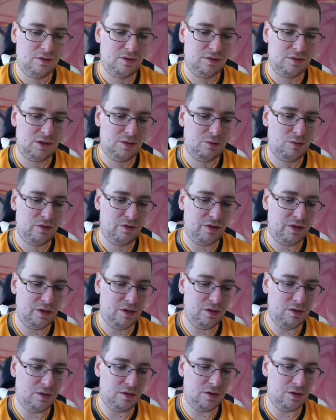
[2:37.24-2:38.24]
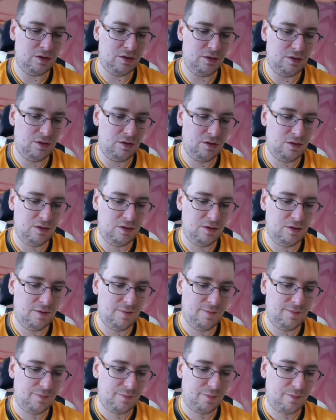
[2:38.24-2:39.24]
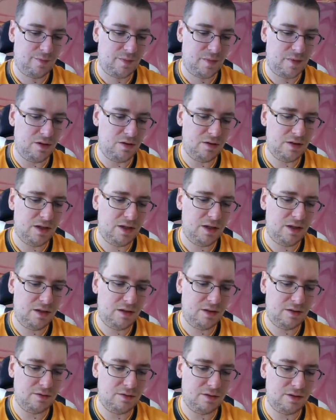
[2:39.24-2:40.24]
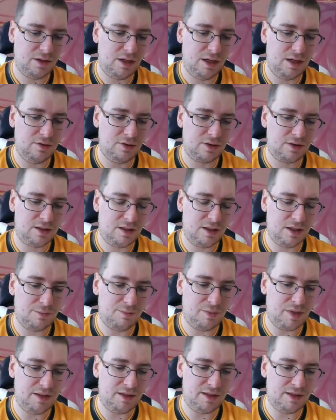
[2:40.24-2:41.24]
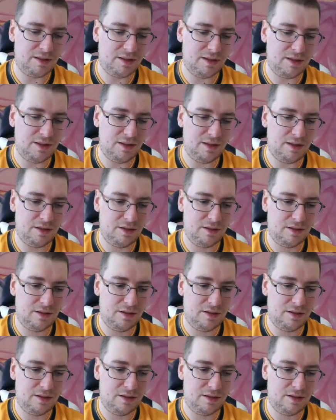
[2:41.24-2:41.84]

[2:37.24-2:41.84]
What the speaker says: So what have we got? Okay, yeah, it looks like basically